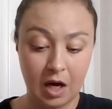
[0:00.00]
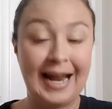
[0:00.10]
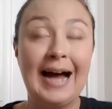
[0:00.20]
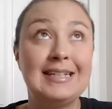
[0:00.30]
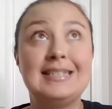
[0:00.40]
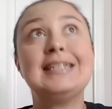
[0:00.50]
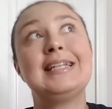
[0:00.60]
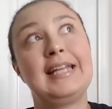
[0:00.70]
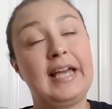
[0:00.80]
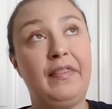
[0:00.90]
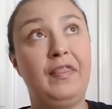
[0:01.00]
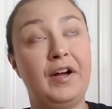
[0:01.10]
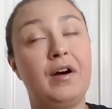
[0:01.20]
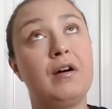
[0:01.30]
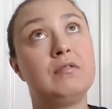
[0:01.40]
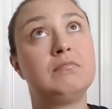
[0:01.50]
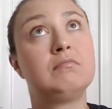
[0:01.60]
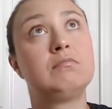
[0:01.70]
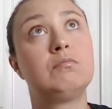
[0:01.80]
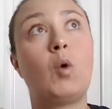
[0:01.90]
And I didn't get there
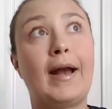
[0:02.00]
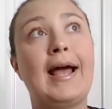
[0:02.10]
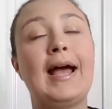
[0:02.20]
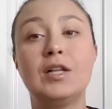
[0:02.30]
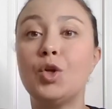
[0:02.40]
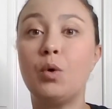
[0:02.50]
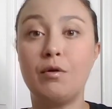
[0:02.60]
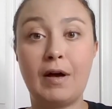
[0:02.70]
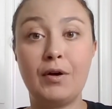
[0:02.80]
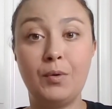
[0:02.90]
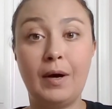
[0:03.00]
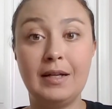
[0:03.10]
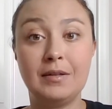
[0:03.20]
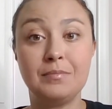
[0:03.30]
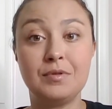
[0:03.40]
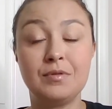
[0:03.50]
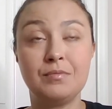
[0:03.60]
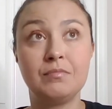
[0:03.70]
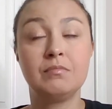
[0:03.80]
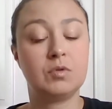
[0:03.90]
when I had lower value items.
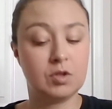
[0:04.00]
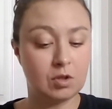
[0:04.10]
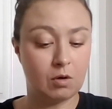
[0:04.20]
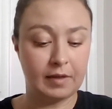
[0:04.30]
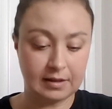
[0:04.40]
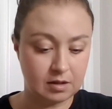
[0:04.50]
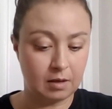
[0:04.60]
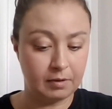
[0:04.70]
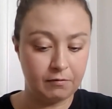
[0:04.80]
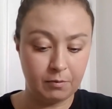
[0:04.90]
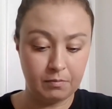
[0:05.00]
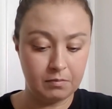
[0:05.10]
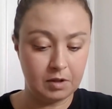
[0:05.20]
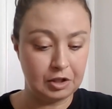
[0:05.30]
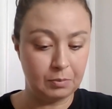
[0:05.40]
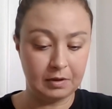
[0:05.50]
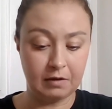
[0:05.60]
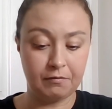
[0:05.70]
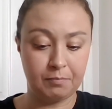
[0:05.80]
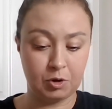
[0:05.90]
So that's coming from a little bit
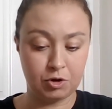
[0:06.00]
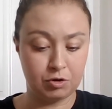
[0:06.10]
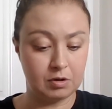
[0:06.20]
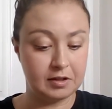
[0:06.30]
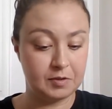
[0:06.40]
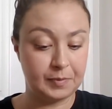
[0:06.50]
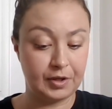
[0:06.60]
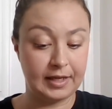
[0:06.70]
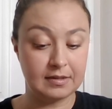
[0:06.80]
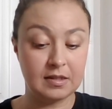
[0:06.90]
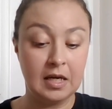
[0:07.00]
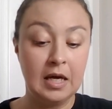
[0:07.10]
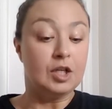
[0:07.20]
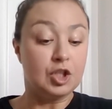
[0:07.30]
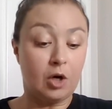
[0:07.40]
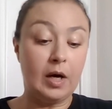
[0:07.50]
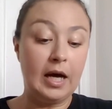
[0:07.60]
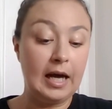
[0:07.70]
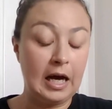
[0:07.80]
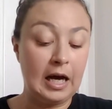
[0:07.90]
of personal experience. So
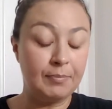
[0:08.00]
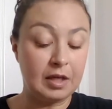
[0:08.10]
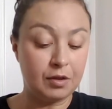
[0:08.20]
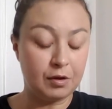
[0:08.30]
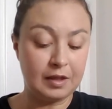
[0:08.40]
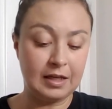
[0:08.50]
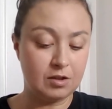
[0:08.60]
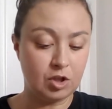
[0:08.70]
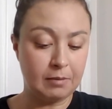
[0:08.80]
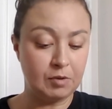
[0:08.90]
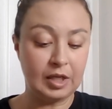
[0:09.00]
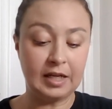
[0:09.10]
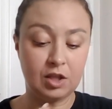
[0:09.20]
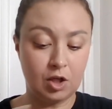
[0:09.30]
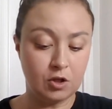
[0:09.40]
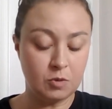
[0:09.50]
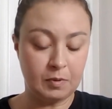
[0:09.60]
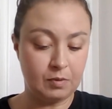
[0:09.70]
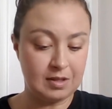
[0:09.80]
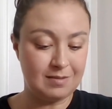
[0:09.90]
um, the other thing, and sorry I'm looking at the notes,
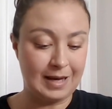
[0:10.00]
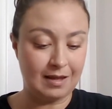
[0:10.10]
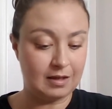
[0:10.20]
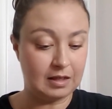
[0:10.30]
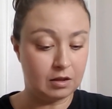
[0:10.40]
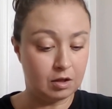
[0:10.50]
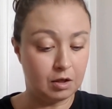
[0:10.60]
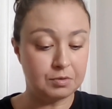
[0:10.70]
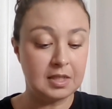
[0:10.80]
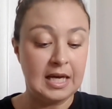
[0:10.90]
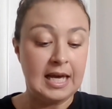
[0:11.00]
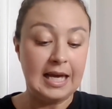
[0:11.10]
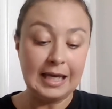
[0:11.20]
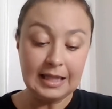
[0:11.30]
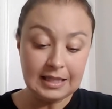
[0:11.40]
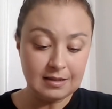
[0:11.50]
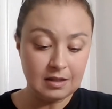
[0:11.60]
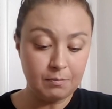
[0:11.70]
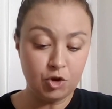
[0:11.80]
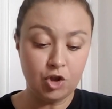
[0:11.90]
but when it's math, I need the notes. In the
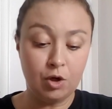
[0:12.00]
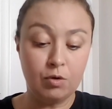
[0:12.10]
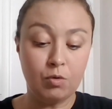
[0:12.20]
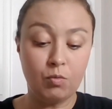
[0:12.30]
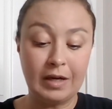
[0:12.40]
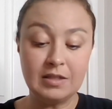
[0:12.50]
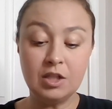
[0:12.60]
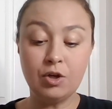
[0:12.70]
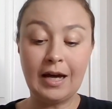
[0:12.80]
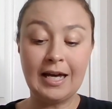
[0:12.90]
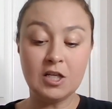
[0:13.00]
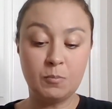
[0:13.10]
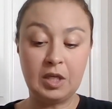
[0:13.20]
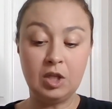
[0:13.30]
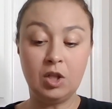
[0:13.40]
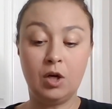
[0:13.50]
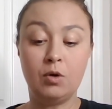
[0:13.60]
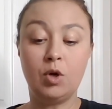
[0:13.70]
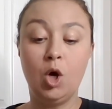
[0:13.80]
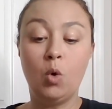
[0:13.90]
example shown, raising your A S P
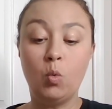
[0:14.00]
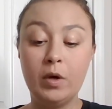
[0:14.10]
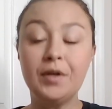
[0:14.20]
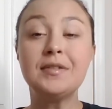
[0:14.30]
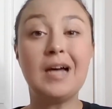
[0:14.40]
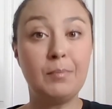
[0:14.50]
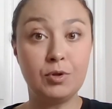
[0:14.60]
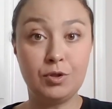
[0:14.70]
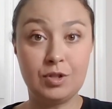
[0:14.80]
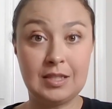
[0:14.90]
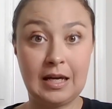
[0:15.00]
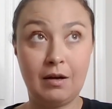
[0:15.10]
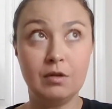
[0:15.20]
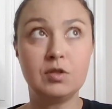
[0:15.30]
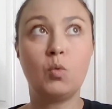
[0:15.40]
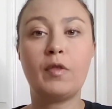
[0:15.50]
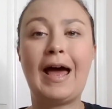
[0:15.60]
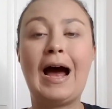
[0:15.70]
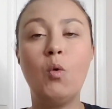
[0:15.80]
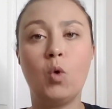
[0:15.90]
alone will double your sales
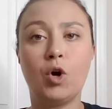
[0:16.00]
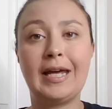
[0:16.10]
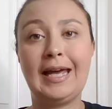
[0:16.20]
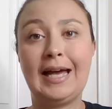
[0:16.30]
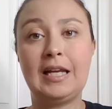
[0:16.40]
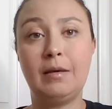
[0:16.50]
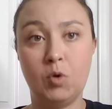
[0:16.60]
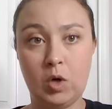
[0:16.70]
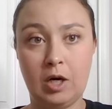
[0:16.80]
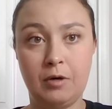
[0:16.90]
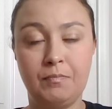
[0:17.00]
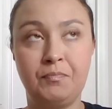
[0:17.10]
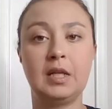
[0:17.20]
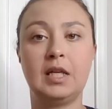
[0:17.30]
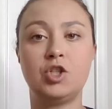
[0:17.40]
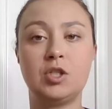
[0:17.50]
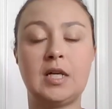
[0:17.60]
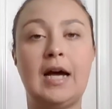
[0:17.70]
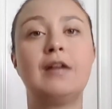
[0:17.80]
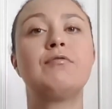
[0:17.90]
without working any more. Let's
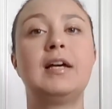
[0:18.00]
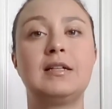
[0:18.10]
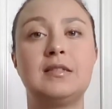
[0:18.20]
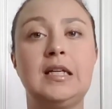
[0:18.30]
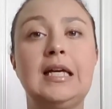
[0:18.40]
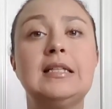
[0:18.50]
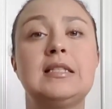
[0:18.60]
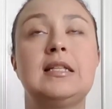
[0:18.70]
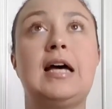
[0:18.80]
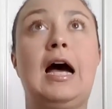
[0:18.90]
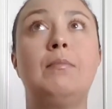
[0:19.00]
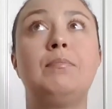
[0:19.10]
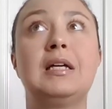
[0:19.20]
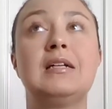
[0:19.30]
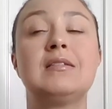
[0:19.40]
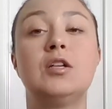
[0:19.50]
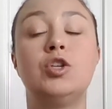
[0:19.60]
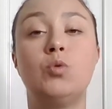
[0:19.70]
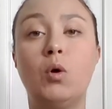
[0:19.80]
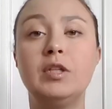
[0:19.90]
just kind of like sink into that, because
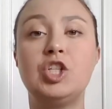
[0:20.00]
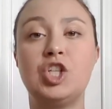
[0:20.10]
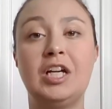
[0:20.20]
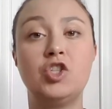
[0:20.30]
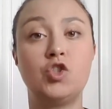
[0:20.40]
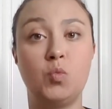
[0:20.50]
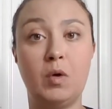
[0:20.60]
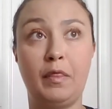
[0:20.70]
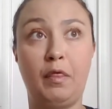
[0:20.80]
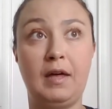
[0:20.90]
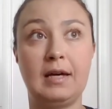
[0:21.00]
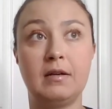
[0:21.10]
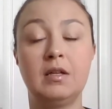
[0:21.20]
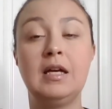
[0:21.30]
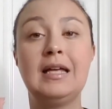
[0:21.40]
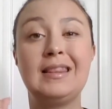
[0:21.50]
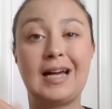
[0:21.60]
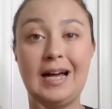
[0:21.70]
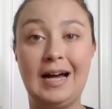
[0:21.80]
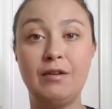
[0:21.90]
you only changed one thing.
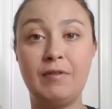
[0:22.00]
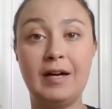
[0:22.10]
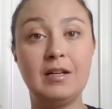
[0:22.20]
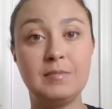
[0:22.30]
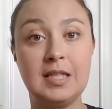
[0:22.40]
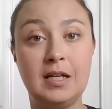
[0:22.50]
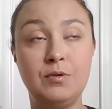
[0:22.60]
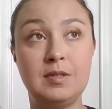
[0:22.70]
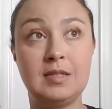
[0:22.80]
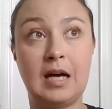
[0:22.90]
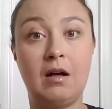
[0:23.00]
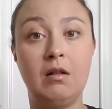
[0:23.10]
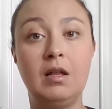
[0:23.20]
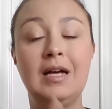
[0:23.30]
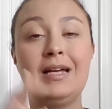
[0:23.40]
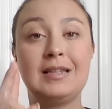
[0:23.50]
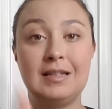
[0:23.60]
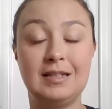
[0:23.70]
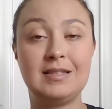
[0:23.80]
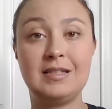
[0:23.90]
The kind of items that you sell,
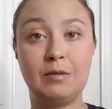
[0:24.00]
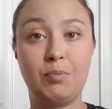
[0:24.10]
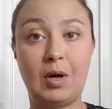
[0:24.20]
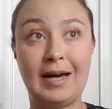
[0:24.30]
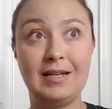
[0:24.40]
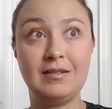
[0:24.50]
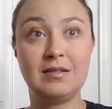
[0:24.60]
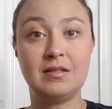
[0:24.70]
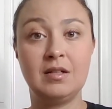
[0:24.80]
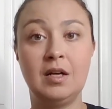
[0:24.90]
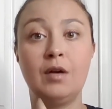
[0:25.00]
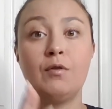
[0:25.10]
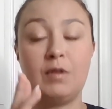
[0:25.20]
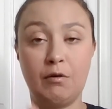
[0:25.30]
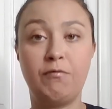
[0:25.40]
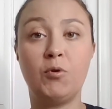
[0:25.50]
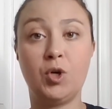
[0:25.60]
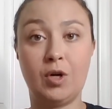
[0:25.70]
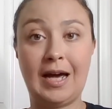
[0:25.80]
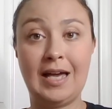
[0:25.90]
the listing price,
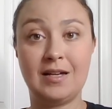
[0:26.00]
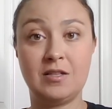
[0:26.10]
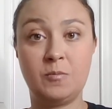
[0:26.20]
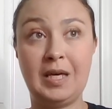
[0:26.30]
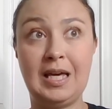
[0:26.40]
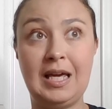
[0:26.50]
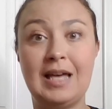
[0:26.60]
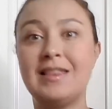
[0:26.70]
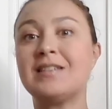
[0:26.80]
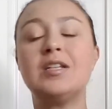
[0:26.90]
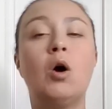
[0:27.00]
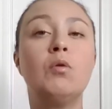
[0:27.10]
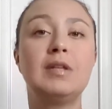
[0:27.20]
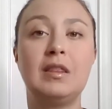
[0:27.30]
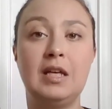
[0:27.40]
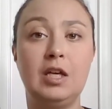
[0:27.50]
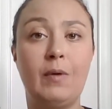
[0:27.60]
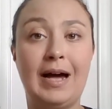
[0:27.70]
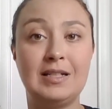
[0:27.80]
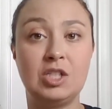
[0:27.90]
therefore your A S P, that's the only thing
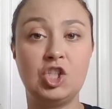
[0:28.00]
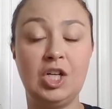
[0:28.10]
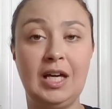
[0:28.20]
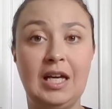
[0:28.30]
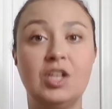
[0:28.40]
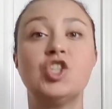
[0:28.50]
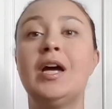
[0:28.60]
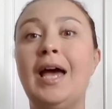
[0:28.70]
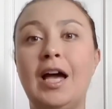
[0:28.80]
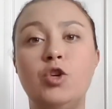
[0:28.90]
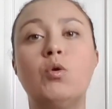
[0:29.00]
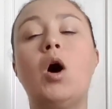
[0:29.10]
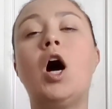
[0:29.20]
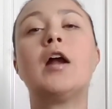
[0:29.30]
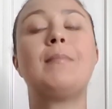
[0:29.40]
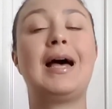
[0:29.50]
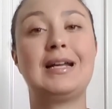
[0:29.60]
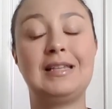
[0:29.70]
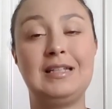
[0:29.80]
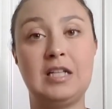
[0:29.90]
you had to change, and you will
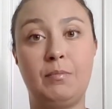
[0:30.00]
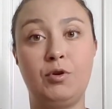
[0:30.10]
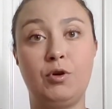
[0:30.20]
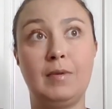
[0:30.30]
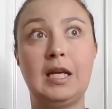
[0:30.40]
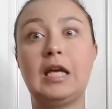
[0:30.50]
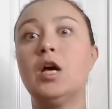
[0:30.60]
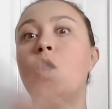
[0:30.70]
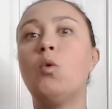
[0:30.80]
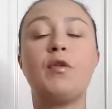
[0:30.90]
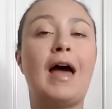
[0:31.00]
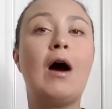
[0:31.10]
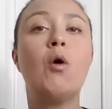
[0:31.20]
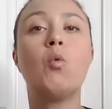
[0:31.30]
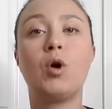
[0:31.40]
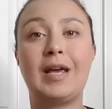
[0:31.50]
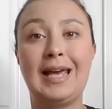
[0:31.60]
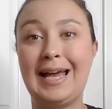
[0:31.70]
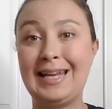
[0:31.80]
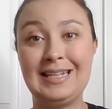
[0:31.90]
automatically double your money without
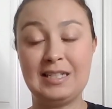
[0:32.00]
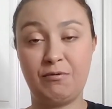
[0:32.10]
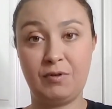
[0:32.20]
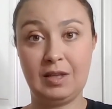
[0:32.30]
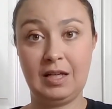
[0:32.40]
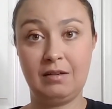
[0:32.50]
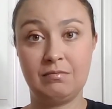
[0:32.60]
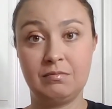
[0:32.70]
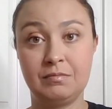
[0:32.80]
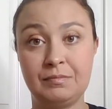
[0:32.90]
working any differently.